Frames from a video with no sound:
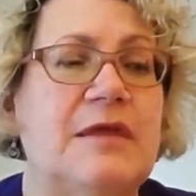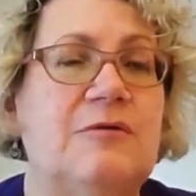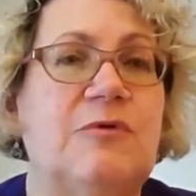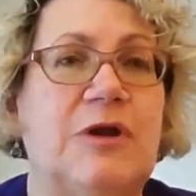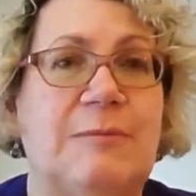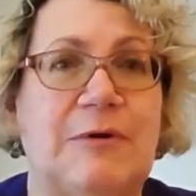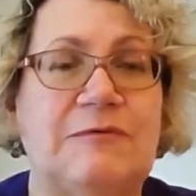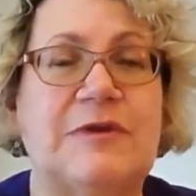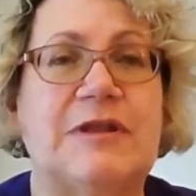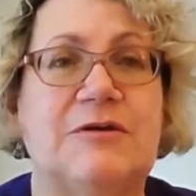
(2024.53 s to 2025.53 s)
we are
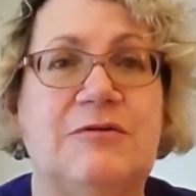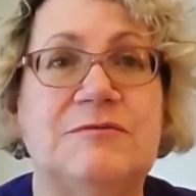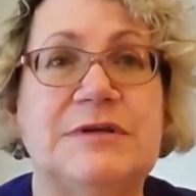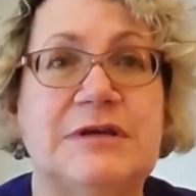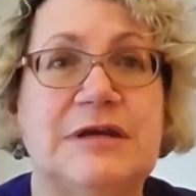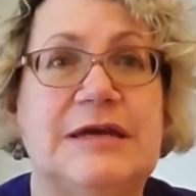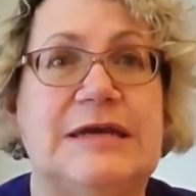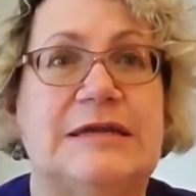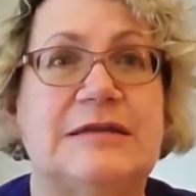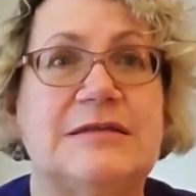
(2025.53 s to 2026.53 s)
both getting older,
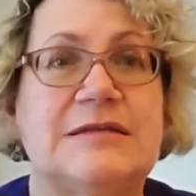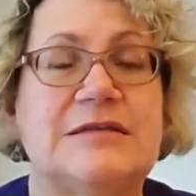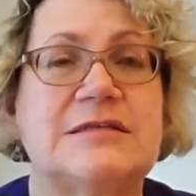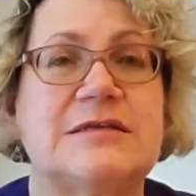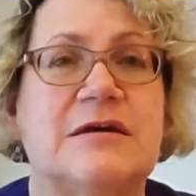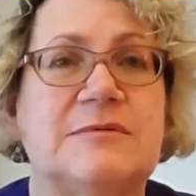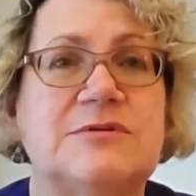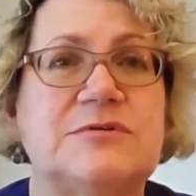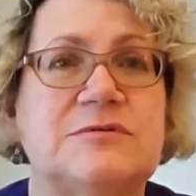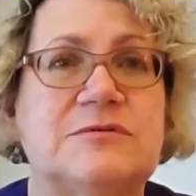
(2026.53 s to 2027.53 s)
and it's time
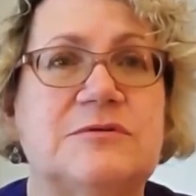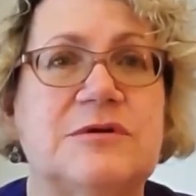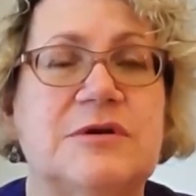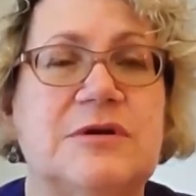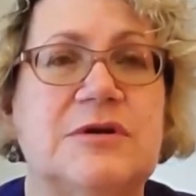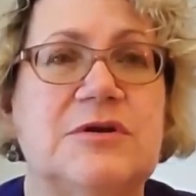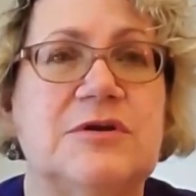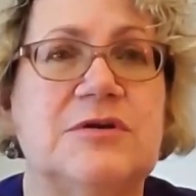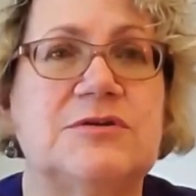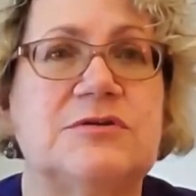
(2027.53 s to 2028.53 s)
to
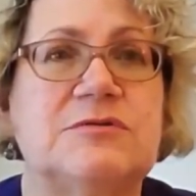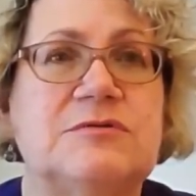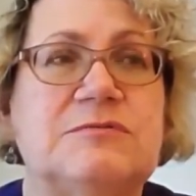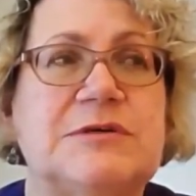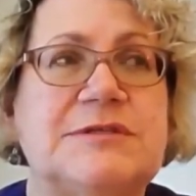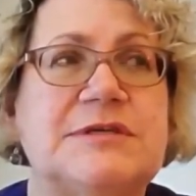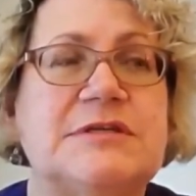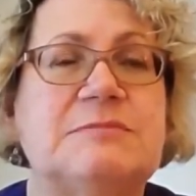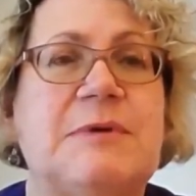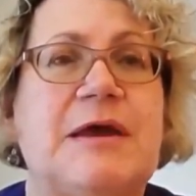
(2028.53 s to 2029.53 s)

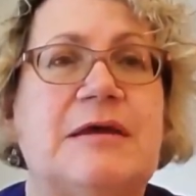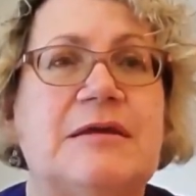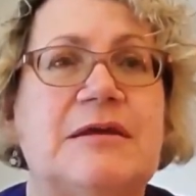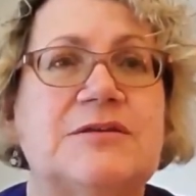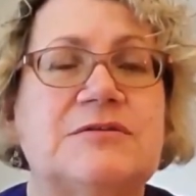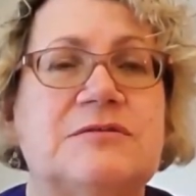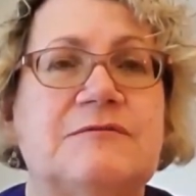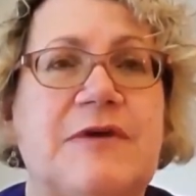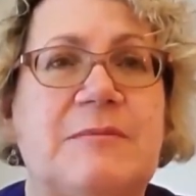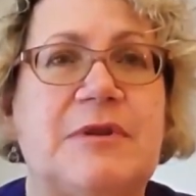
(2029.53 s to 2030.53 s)
recenter back into the
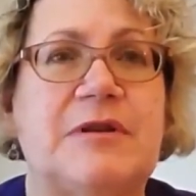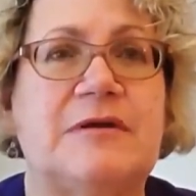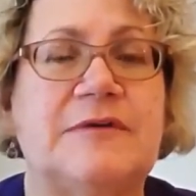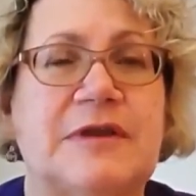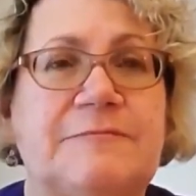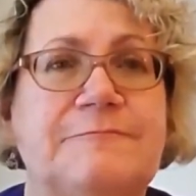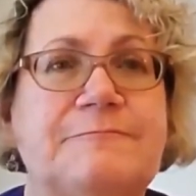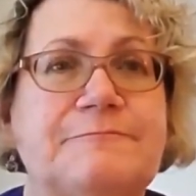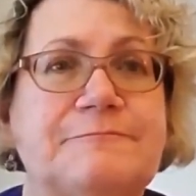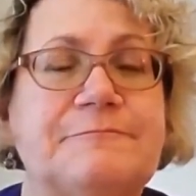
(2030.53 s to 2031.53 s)
family life again.
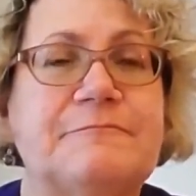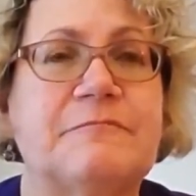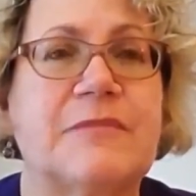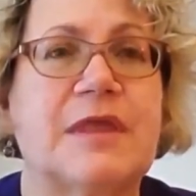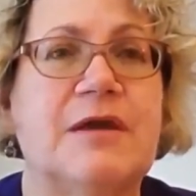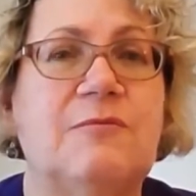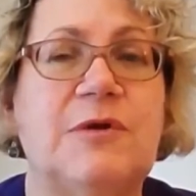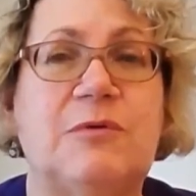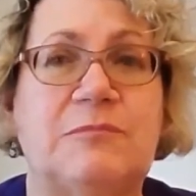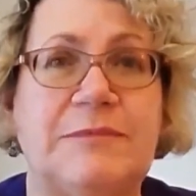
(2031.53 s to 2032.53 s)

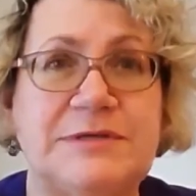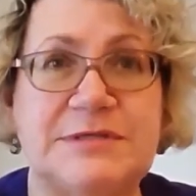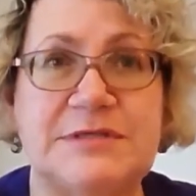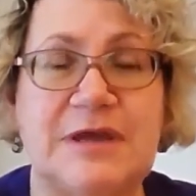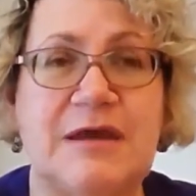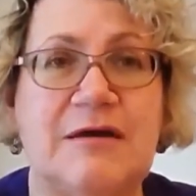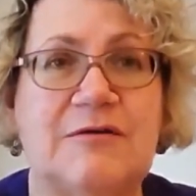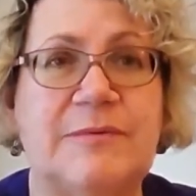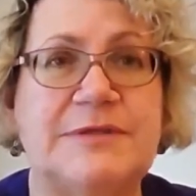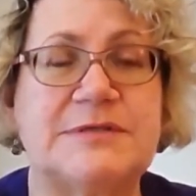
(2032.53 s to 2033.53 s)
We will miss our
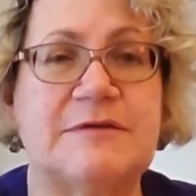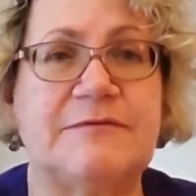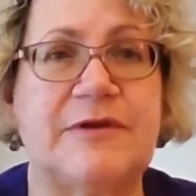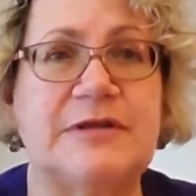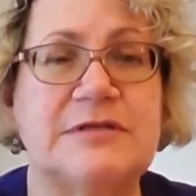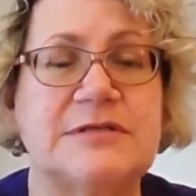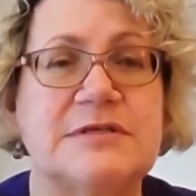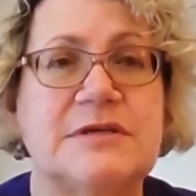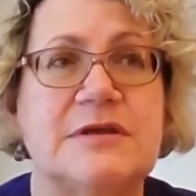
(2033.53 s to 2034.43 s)
Queensland friends,